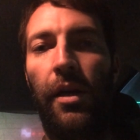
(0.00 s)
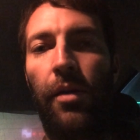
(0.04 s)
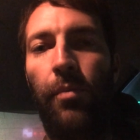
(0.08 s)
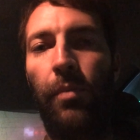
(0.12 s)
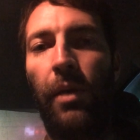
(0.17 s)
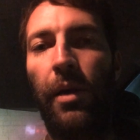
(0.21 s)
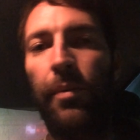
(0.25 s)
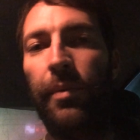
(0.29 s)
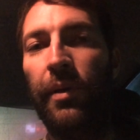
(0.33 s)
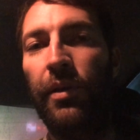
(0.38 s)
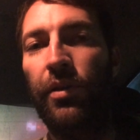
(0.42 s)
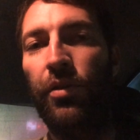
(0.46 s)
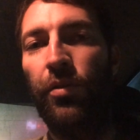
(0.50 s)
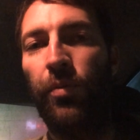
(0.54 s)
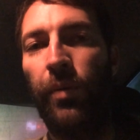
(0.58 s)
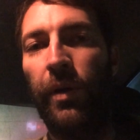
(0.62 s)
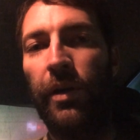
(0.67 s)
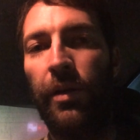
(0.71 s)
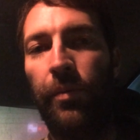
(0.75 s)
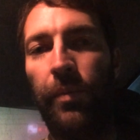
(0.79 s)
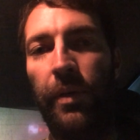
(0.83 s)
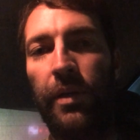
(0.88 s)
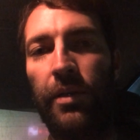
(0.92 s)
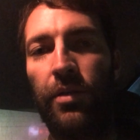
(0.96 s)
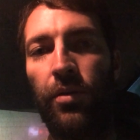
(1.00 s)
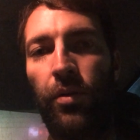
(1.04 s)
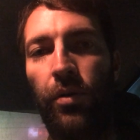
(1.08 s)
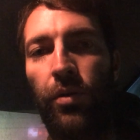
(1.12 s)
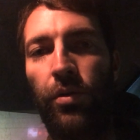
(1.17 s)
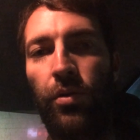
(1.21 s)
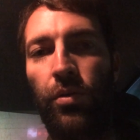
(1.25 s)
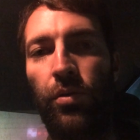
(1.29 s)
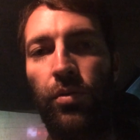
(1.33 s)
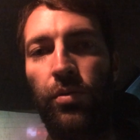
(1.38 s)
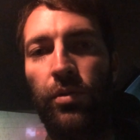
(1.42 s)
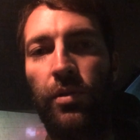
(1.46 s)
Maybe you want a mentor
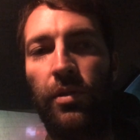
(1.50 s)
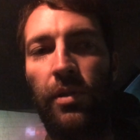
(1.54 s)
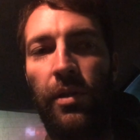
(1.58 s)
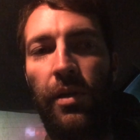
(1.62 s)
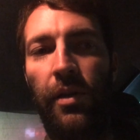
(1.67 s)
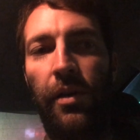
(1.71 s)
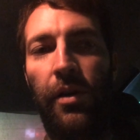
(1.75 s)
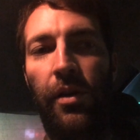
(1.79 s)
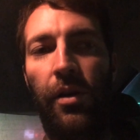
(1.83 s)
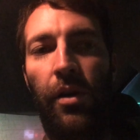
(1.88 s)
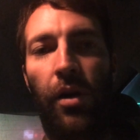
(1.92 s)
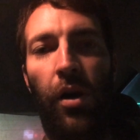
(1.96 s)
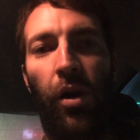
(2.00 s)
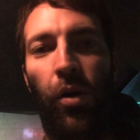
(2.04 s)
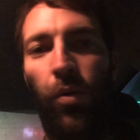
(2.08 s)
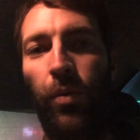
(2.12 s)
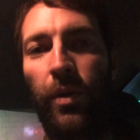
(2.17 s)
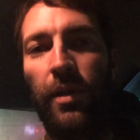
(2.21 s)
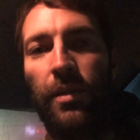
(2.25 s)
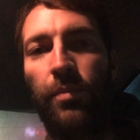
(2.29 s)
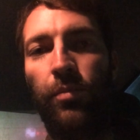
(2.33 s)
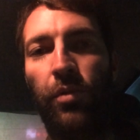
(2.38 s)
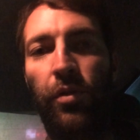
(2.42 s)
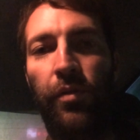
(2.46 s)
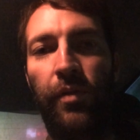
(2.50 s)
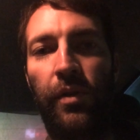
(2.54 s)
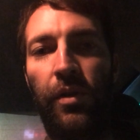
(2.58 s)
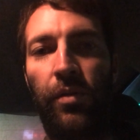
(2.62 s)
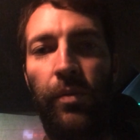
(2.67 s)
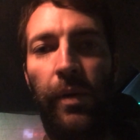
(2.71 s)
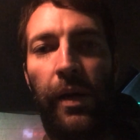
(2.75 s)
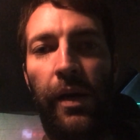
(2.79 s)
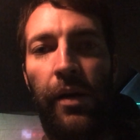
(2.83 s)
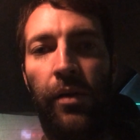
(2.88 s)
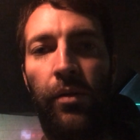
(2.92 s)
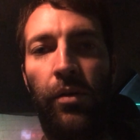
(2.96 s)
who's always moving
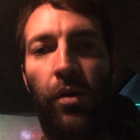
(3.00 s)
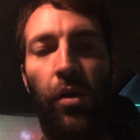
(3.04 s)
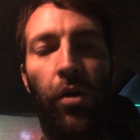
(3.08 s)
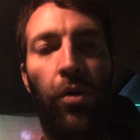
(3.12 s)
around,